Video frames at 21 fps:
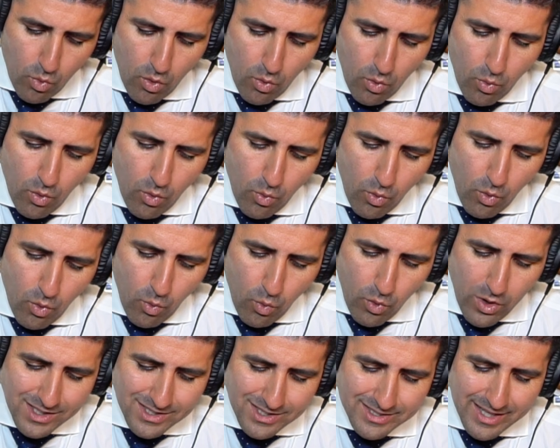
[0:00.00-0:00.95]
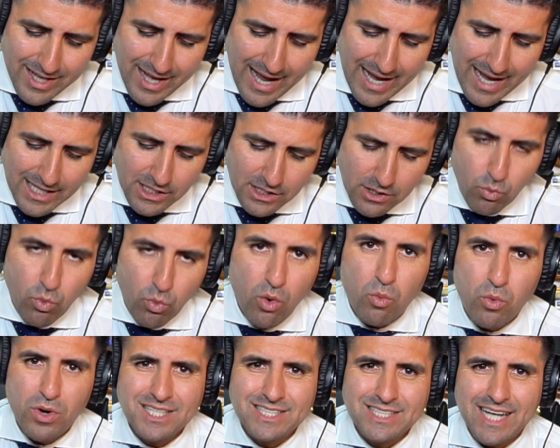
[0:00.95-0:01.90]
What does
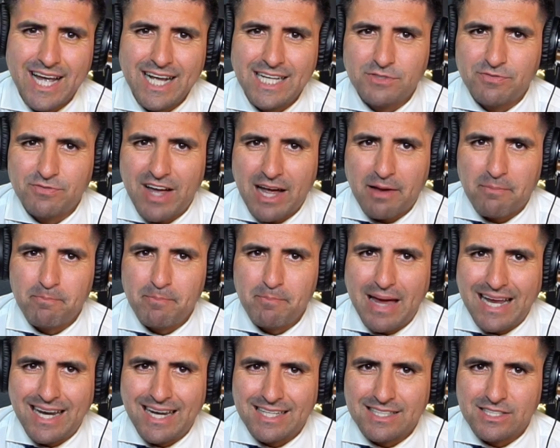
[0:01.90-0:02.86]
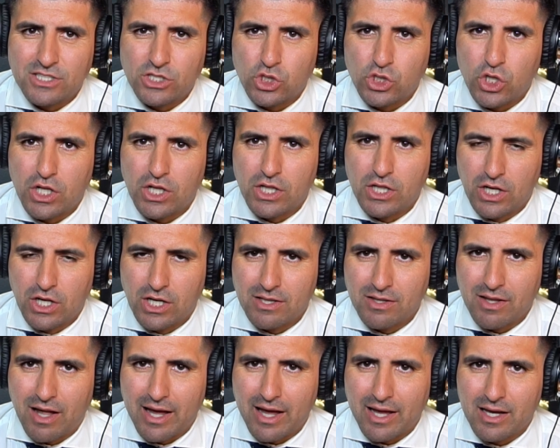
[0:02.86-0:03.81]
HVAC maintenance look
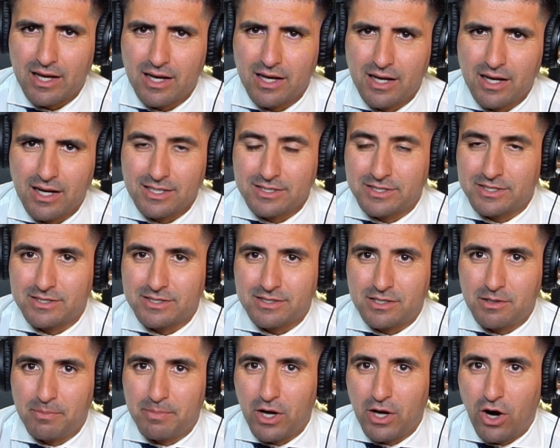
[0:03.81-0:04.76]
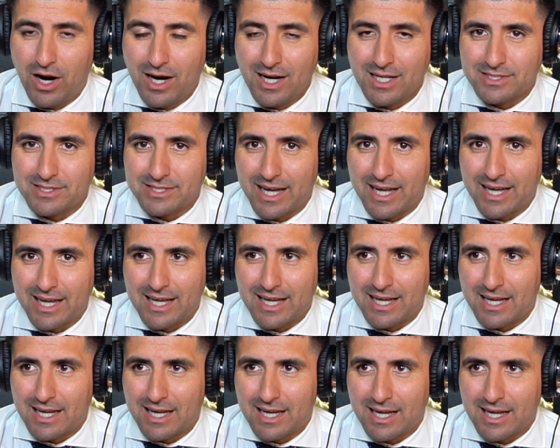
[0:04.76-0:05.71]
like? Because to be honest, like,
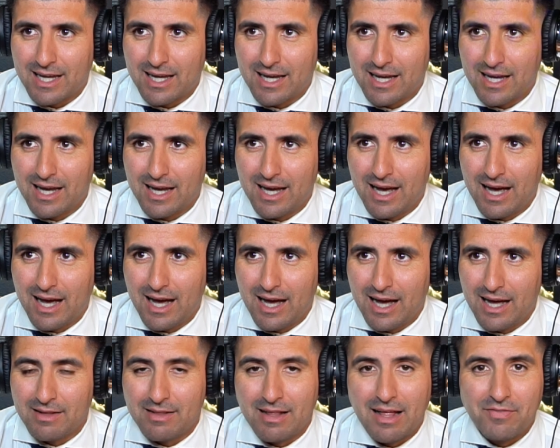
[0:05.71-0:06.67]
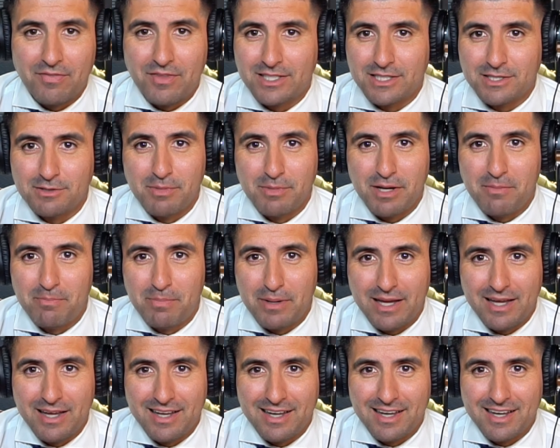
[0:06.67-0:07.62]
and this is me
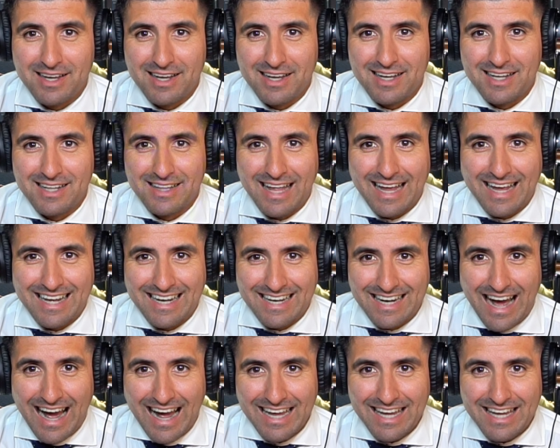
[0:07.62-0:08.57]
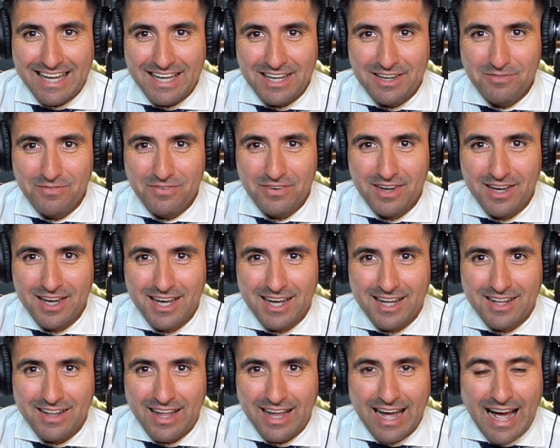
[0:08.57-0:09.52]
being like naive,
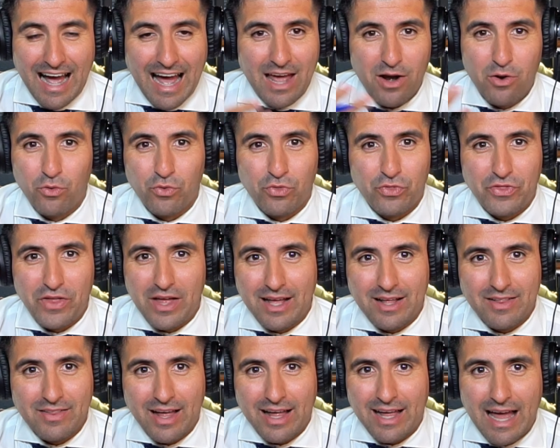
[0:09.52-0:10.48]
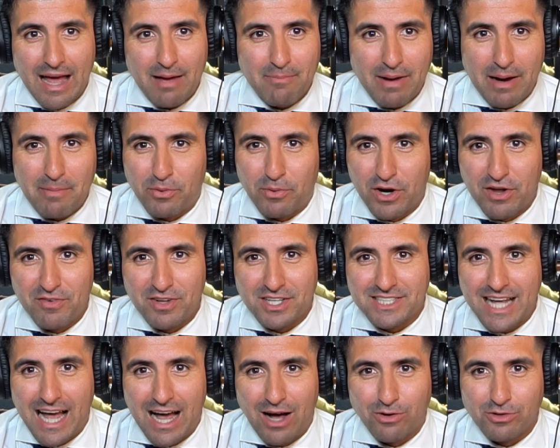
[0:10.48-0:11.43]
like I don't think like at my
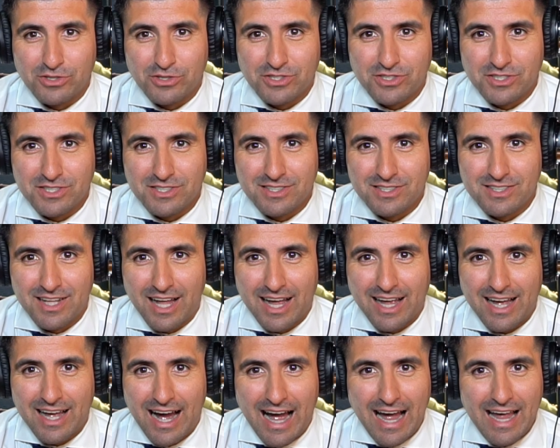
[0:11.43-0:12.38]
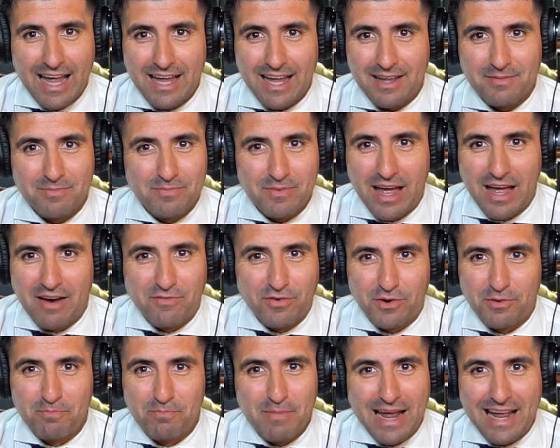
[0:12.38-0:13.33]
previous house like I
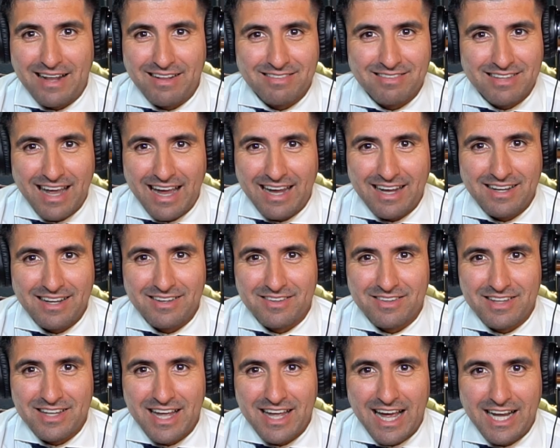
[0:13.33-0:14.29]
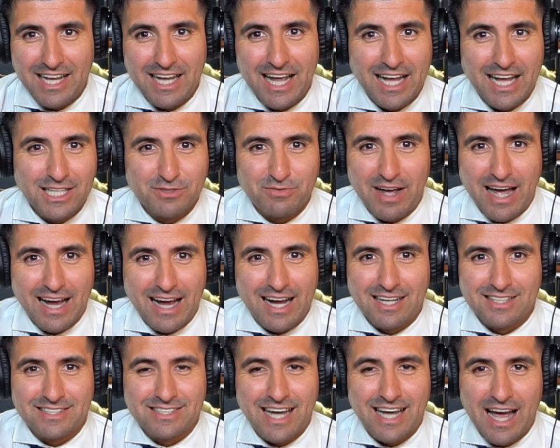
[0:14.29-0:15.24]
ever maintained the HVAC
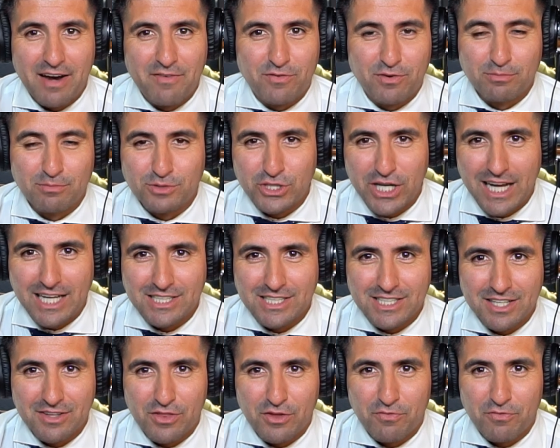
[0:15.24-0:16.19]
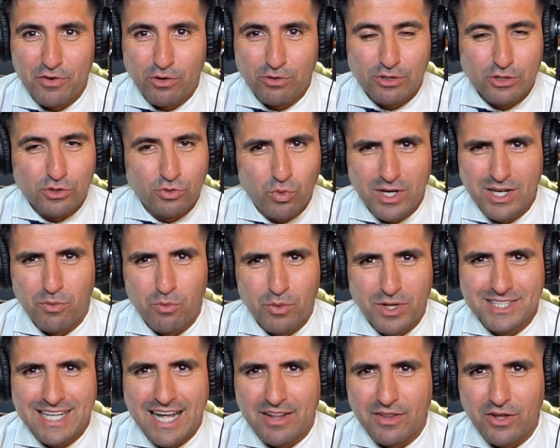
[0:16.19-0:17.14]
aside from changing the filters. What
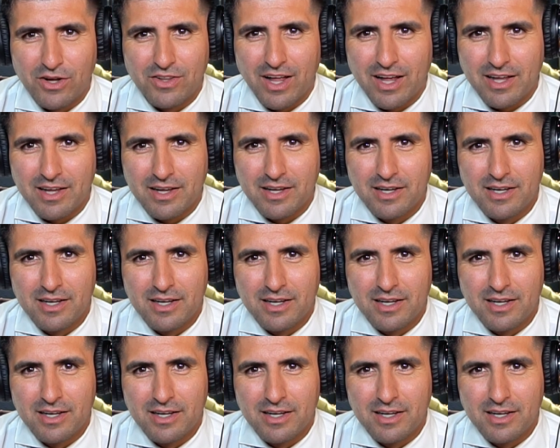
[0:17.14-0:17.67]
does that look like?